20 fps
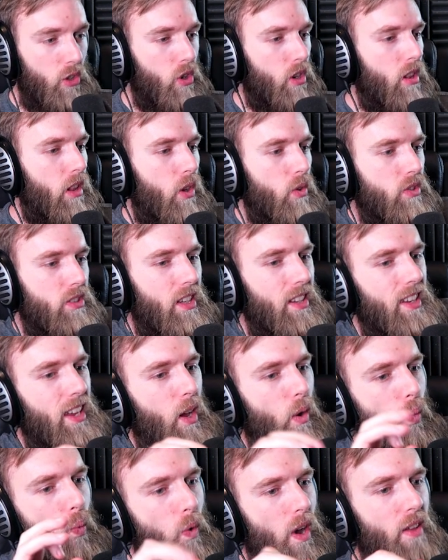Your clothes can
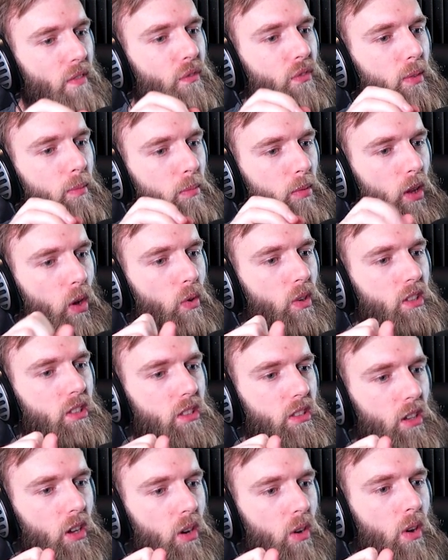get wet from blowing
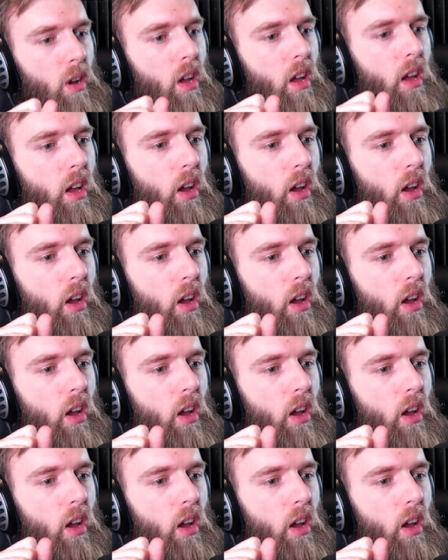snow